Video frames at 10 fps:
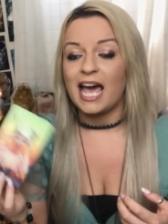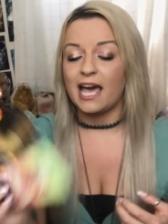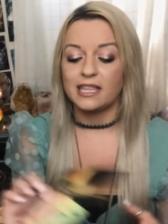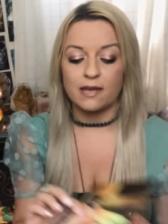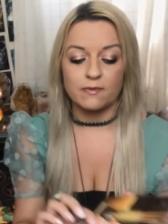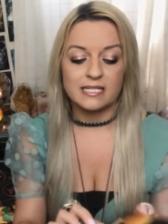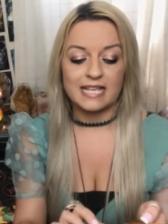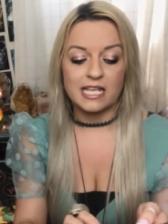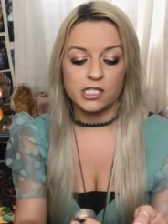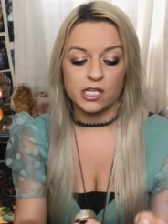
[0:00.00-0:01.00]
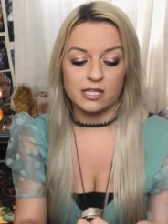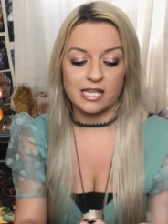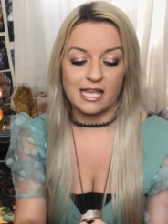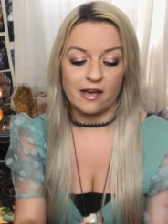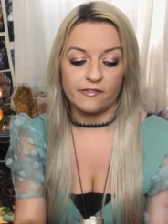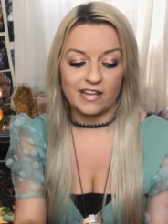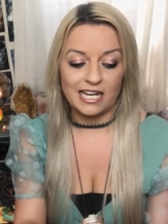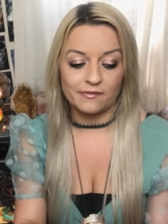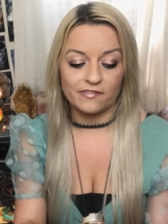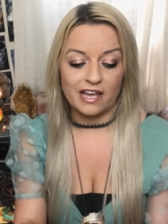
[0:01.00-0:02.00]
Uh, they would say to you that they are
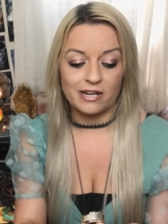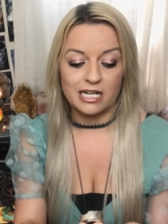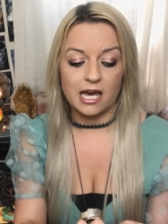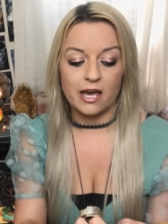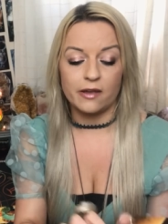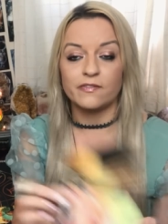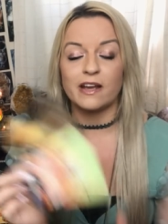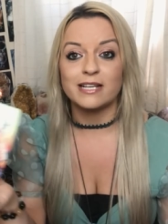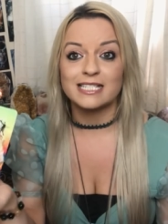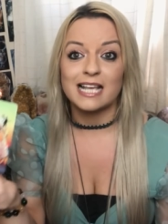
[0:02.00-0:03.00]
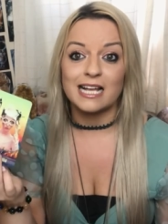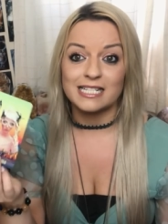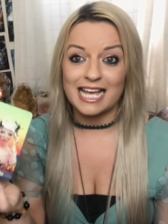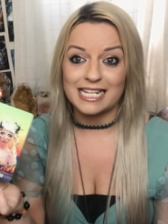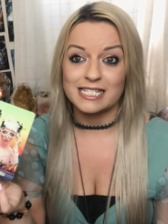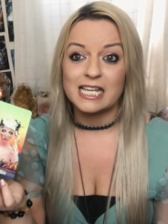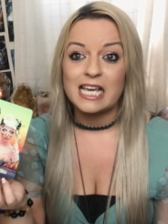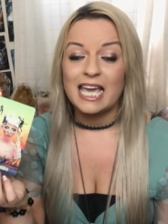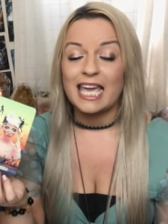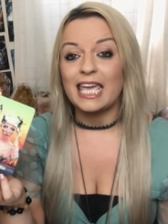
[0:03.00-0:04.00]
feeling very low, very sad, and
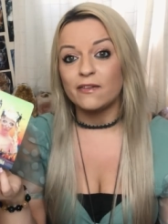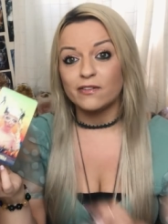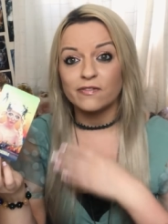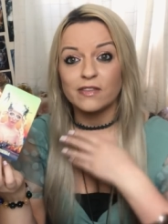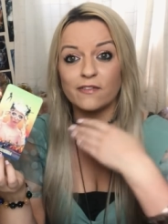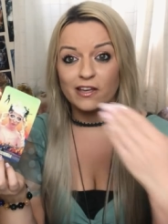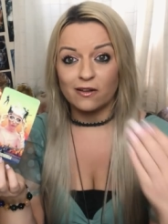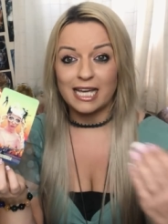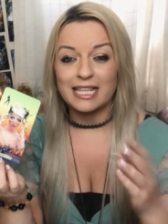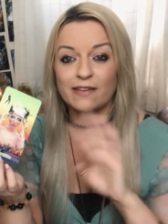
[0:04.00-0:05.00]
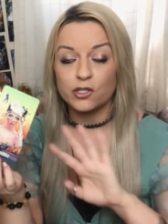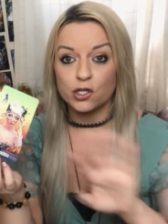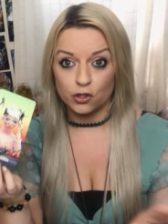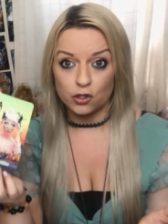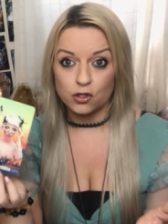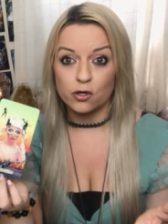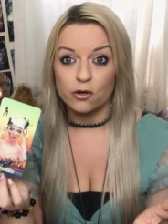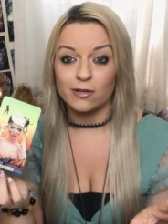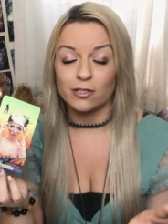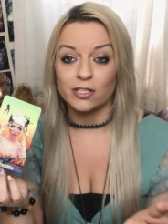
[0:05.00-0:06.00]
even if they feel like they've shut the
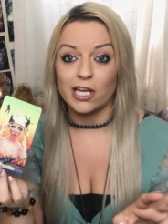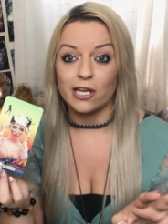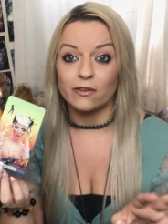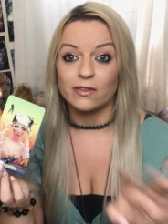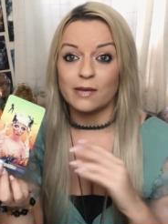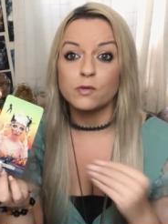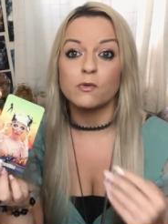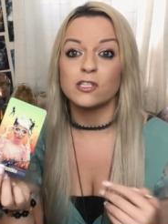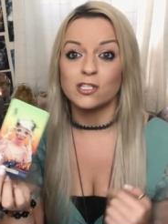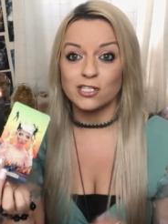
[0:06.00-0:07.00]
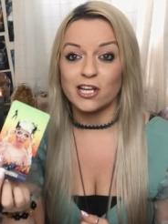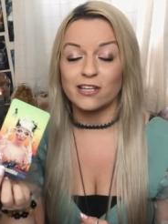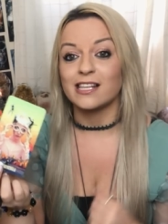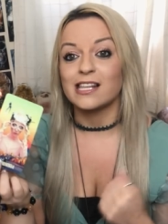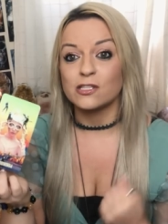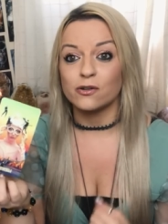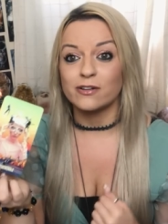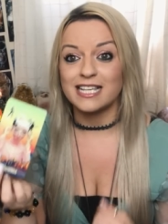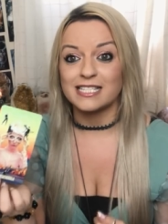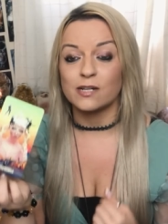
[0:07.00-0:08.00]
door on you, they would want you to know that that
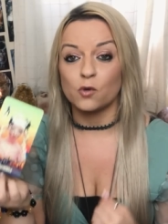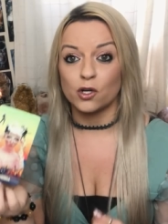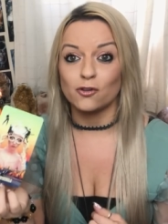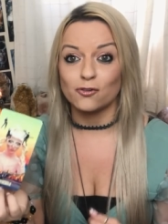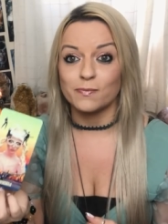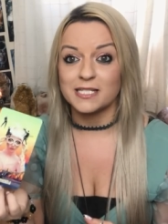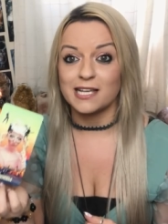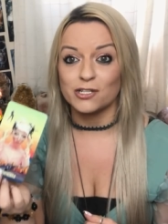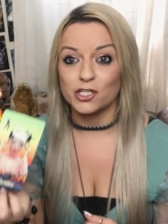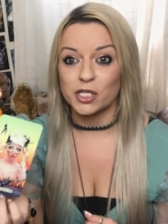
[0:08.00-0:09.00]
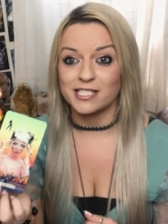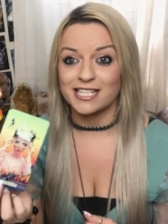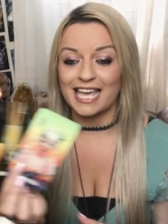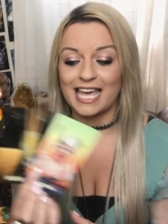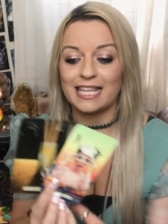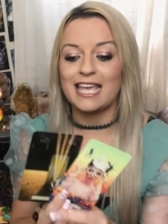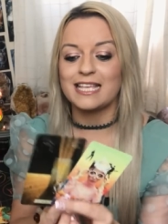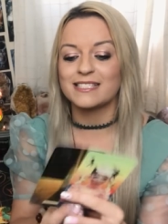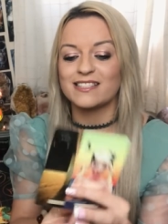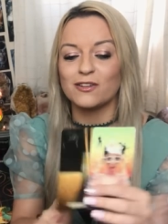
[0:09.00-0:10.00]
door isn't 100% shut, okay?
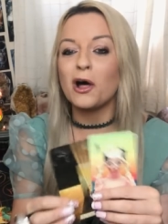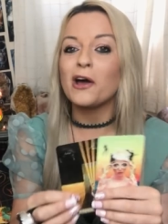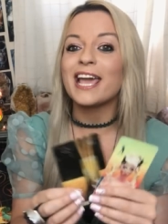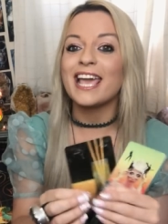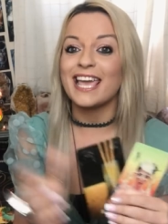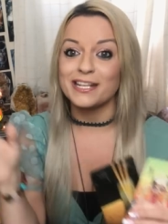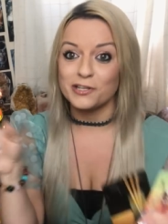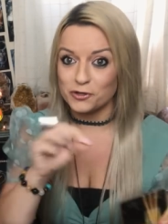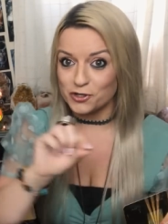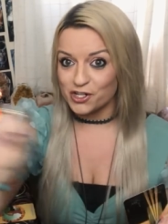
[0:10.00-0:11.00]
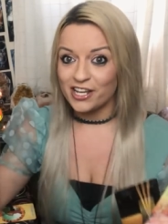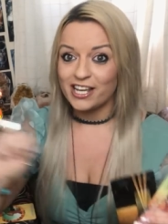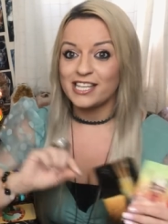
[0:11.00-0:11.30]
It's still on a hinge,